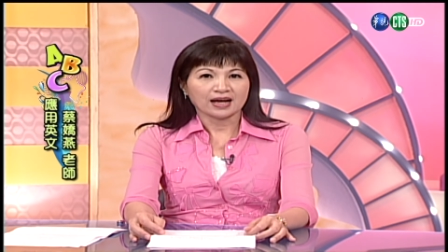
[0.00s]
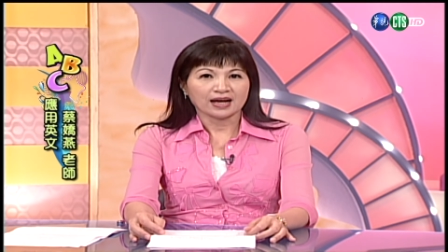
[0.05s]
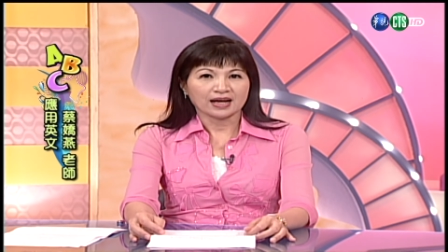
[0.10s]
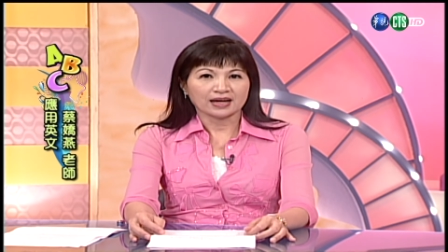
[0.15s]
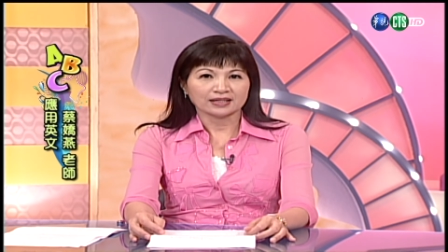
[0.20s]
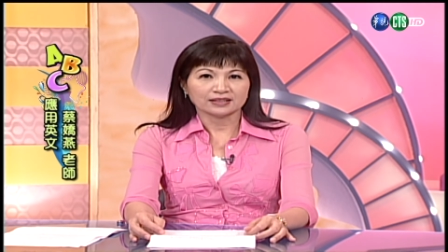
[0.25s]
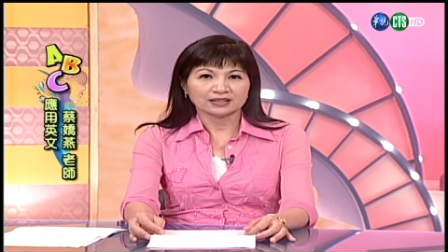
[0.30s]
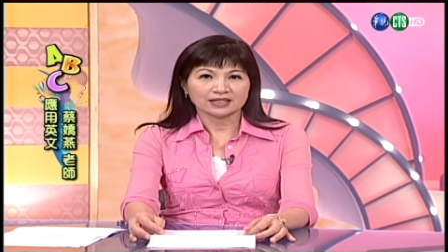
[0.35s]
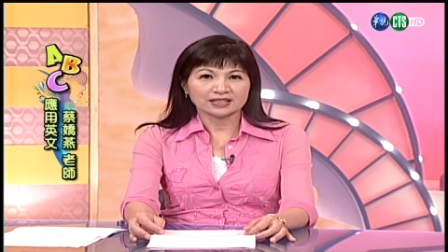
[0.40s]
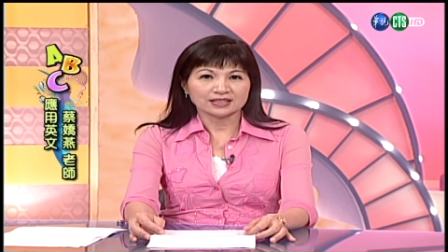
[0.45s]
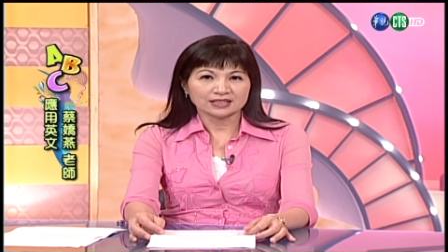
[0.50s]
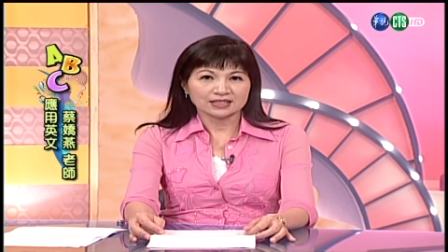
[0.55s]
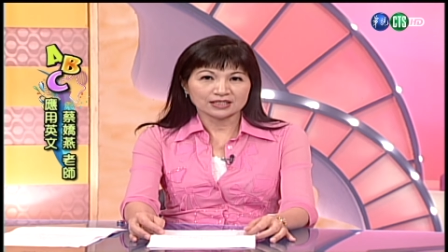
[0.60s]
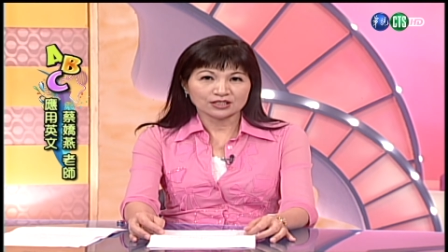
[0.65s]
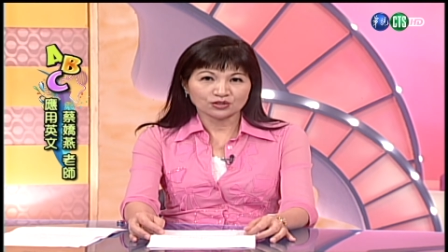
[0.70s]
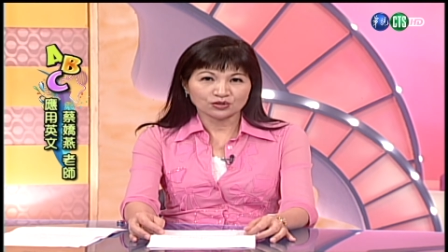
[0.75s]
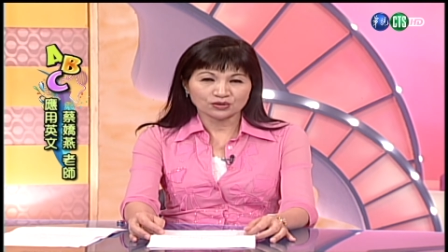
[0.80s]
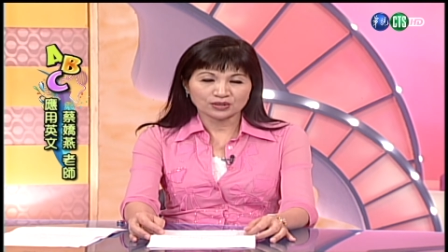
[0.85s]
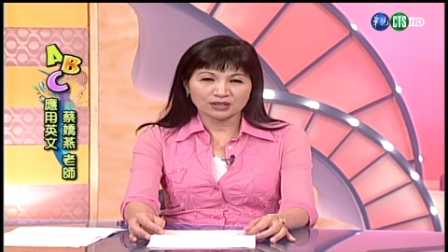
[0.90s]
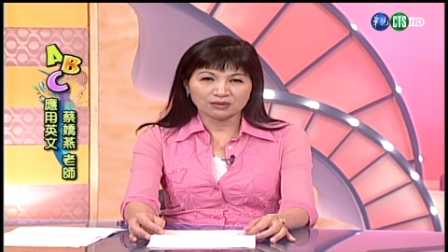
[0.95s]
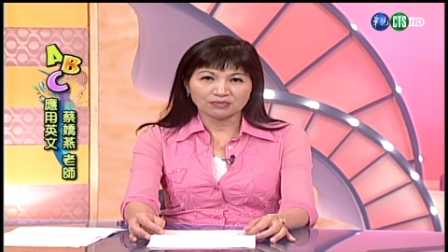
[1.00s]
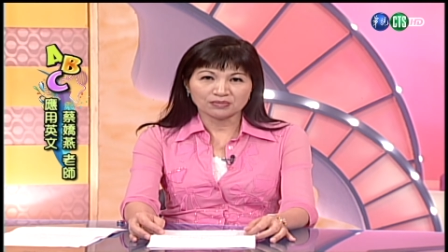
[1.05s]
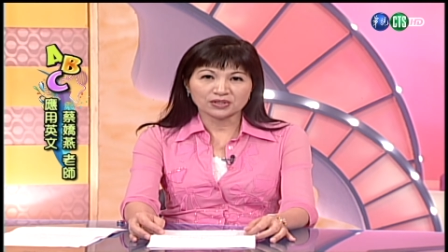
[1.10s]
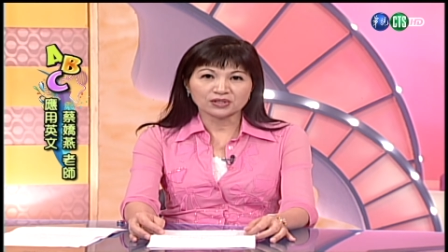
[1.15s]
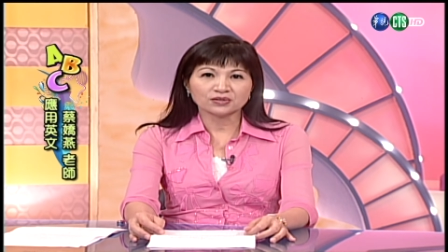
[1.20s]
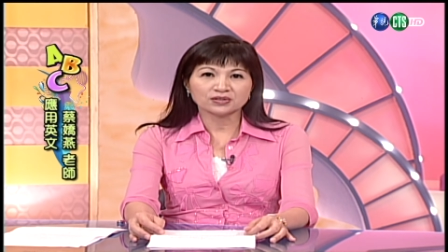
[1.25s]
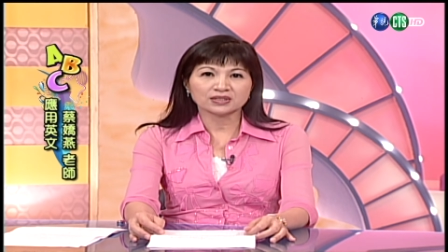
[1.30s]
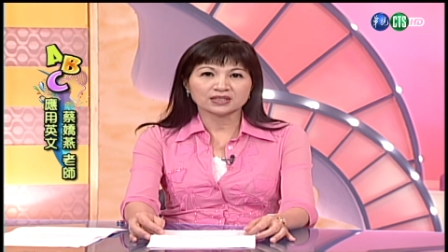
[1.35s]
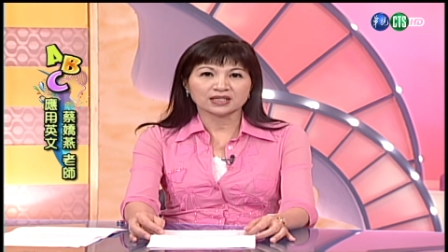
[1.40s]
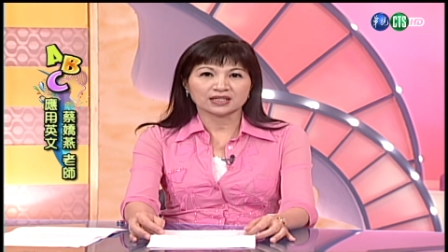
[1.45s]
I dance into the
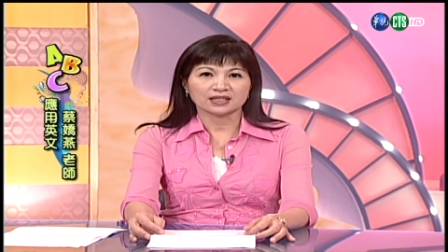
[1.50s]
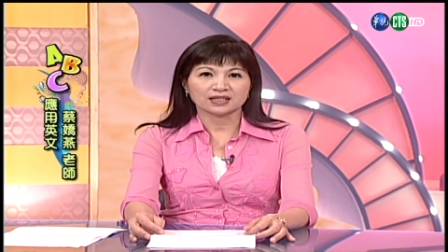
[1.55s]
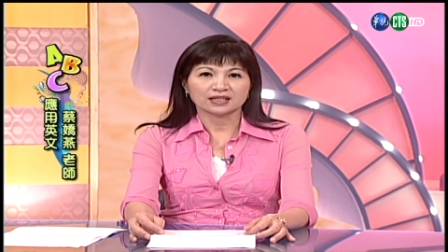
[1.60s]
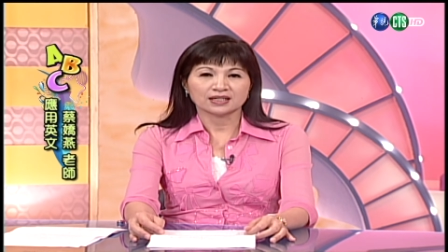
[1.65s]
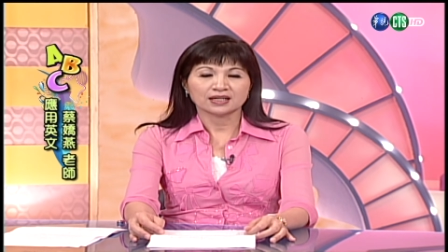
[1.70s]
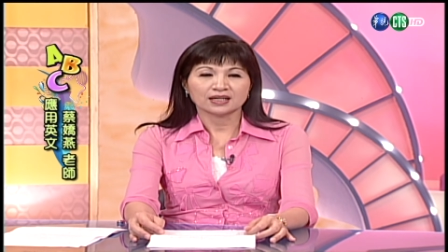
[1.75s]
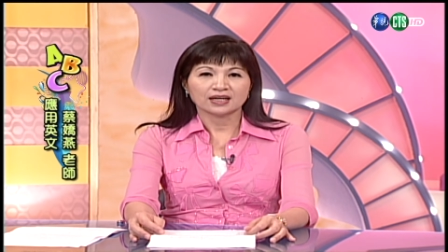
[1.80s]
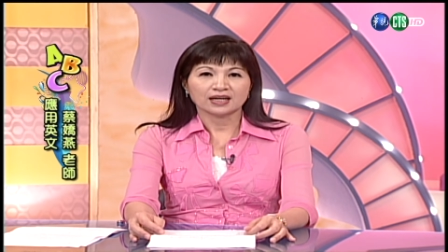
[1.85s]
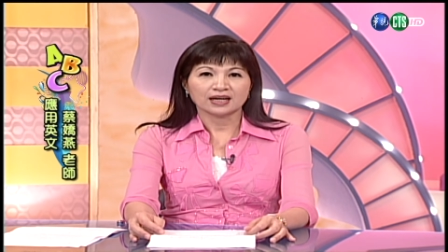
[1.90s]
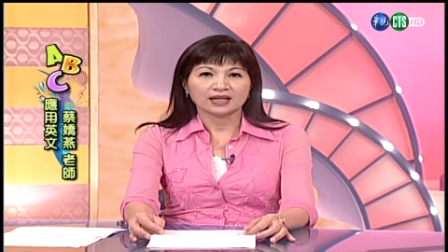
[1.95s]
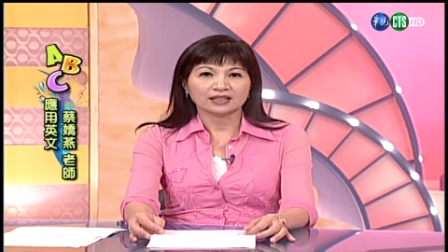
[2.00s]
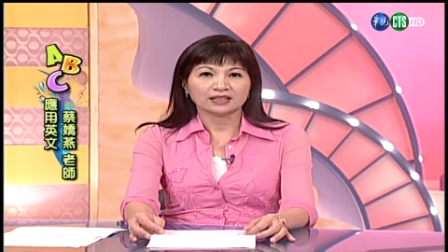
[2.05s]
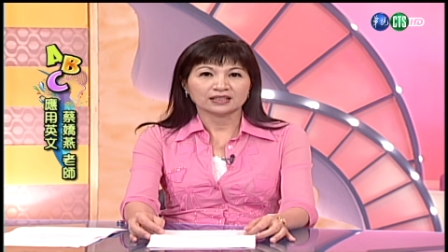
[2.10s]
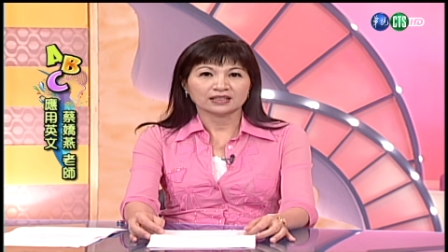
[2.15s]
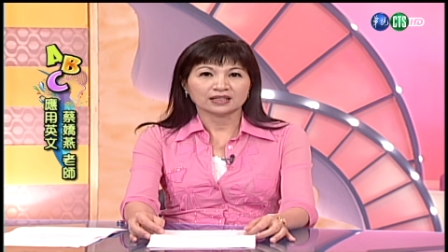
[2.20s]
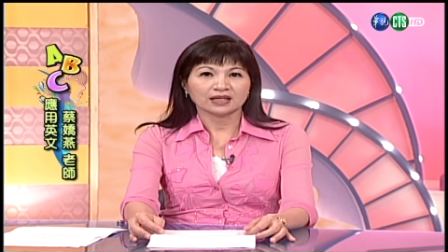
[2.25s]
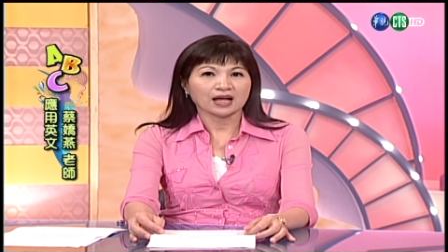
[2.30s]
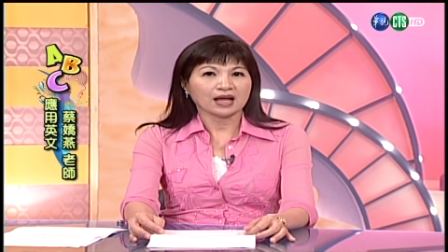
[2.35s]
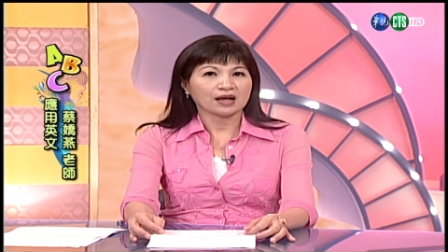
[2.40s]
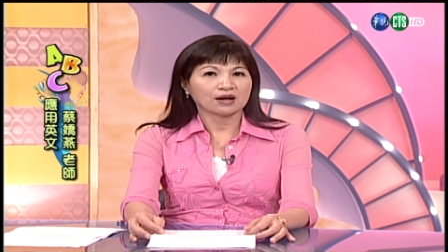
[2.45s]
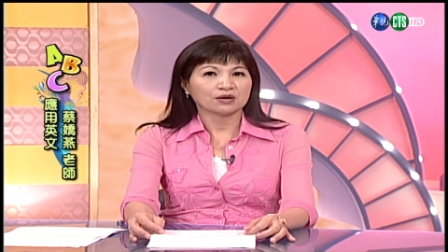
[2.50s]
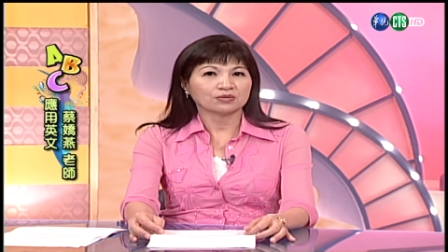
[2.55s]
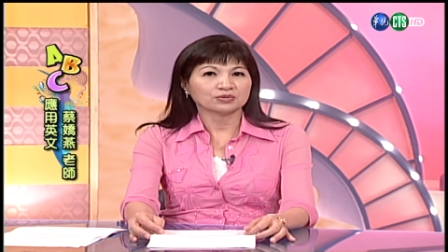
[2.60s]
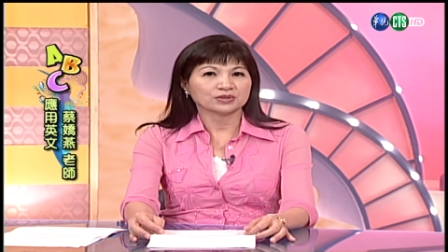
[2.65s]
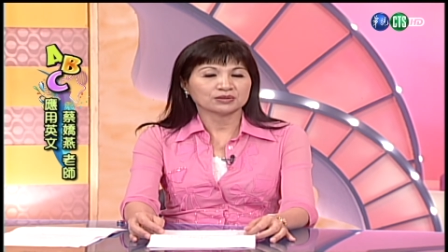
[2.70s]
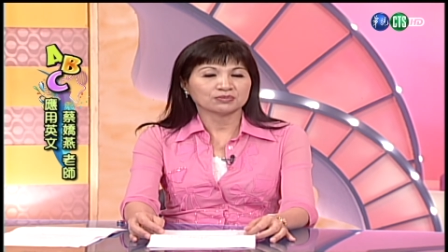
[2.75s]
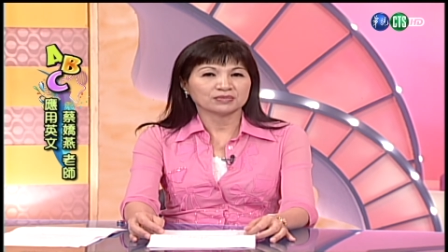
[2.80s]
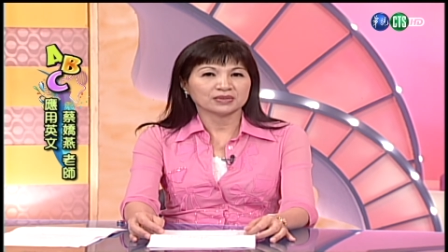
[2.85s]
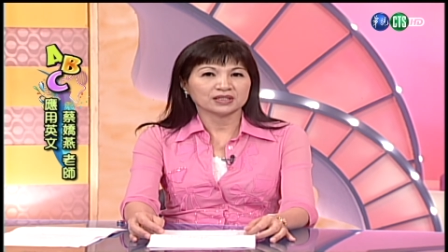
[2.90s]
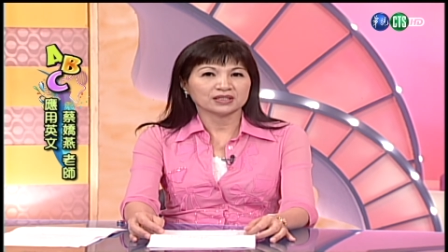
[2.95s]
music and it
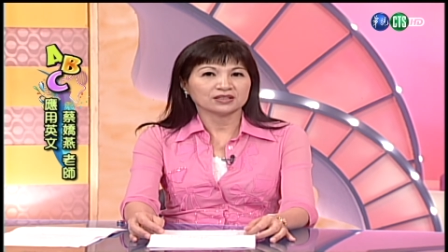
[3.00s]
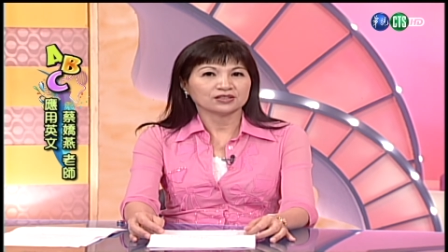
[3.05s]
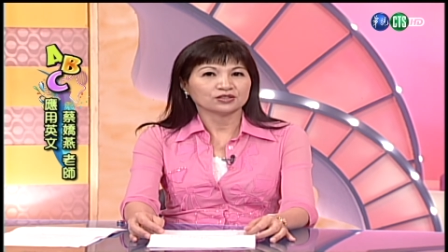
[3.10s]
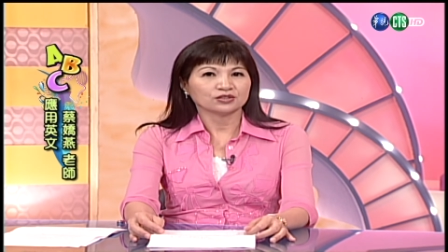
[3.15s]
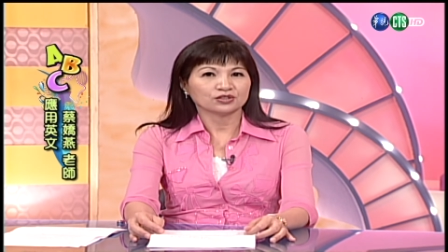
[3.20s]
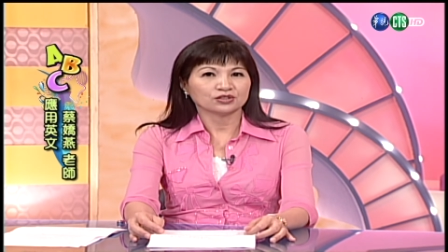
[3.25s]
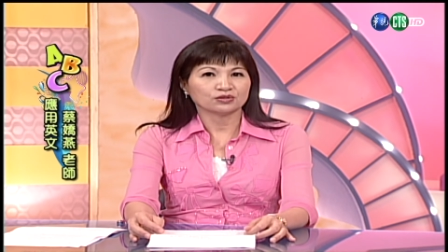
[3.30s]
helps me